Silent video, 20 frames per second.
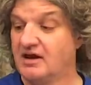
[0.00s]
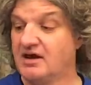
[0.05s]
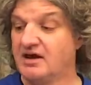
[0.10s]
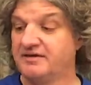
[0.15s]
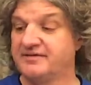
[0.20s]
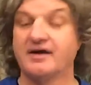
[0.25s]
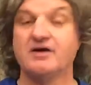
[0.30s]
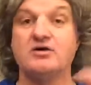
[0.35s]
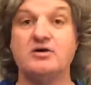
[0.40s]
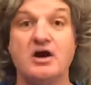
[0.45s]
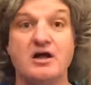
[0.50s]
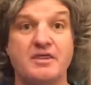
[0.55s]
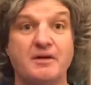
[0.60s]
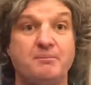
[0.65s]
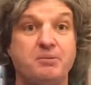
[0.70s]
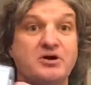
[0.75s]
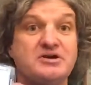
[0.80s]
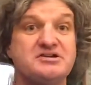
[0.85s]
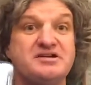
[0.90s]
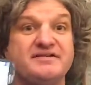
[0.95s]
So the
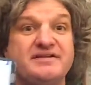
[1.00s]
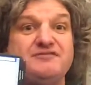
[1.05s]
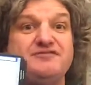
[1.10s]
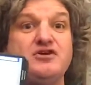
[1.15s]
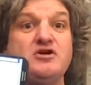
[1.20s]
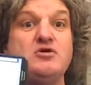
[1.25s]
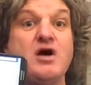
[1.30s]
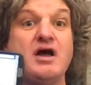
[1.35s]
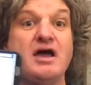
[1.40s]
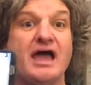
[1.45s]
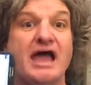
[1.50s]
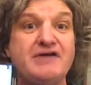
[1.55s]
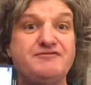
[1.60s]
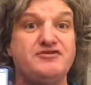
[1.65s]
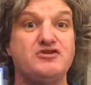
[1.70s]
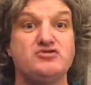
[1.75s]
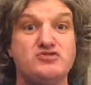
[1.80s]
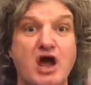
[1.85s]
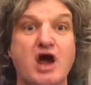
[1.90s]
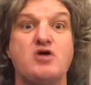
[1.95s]
point is, if
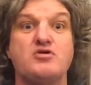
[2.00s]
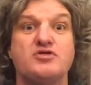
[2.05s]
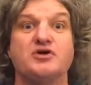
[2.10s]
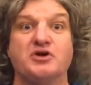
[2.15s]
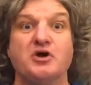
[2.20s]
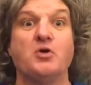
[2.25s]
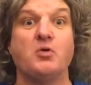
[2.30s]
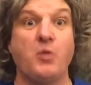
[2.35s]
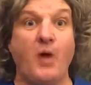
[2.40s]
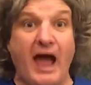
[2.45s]
you know that you're